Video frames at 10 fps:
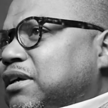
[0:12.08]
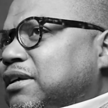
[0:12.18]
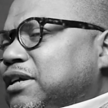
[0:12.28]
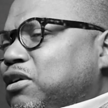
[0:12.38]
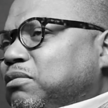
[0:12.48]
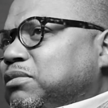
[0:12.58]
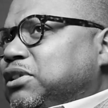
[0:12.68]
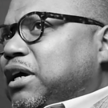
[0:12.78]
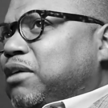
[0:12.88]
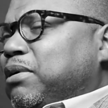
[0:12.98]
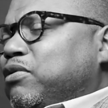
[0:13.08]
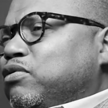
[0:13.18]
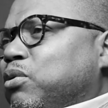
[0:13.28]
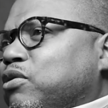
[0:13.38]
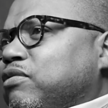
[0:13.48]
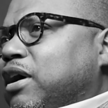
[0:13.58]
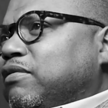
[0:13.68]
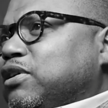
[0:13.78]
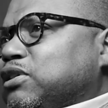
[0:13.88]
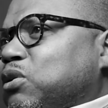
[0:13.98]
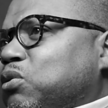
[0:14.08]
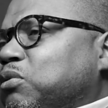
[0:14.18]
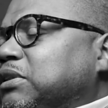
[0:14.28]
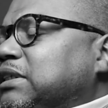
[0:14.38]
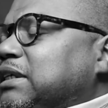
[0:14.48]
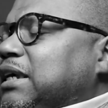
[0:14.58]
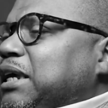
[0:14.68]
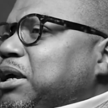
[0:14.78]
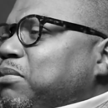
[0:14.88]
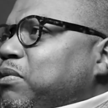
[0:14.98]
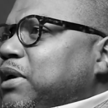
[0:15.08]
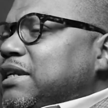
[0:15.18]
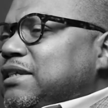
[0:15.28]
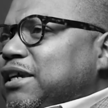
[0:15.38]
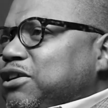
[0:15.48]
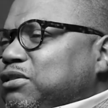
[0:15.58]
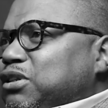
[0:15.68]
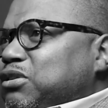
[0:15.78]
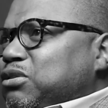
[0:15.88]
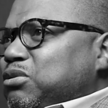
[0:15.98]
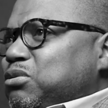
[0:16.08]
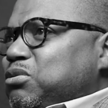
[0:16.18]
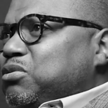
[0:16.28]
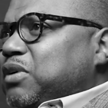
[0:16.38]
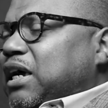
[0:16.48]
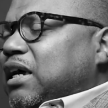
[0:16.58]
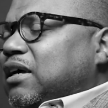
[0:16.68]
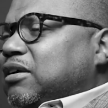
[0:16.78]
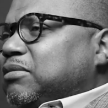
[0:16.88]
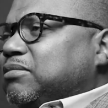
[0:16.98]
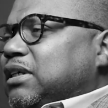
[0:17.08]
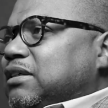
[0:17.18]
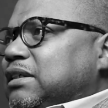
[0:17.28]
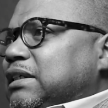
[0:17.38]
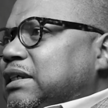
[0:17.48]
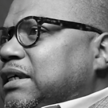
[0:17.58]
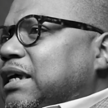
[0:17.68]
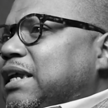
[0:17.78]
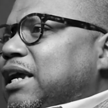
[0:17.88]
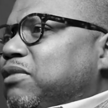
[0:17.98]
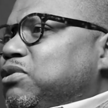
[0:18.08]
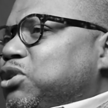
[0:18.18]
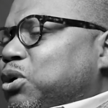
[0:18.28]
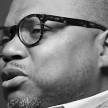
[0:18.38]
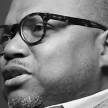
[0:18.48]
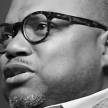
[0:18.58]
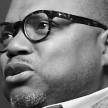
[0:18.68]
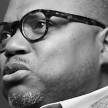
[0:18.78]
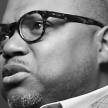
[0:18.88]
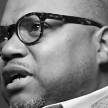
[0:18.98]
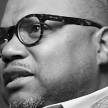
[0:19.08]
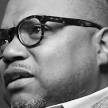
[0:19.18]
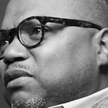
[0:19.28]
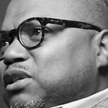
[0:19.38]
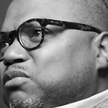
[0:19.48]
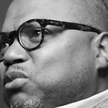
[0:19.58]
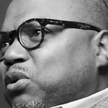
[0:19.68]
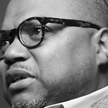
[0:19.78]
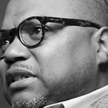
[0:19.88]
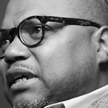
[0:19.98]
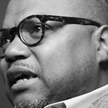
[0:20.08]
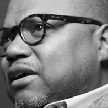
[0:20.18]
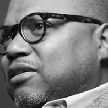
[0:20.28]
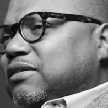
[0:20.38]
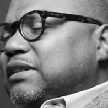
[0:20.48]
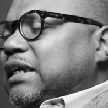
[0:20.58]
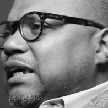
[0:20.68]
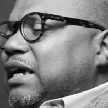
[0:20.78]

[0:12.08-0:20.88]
a young child, maybe four or five years old. But we continued to do um, a lot of church and social activities in Morristown.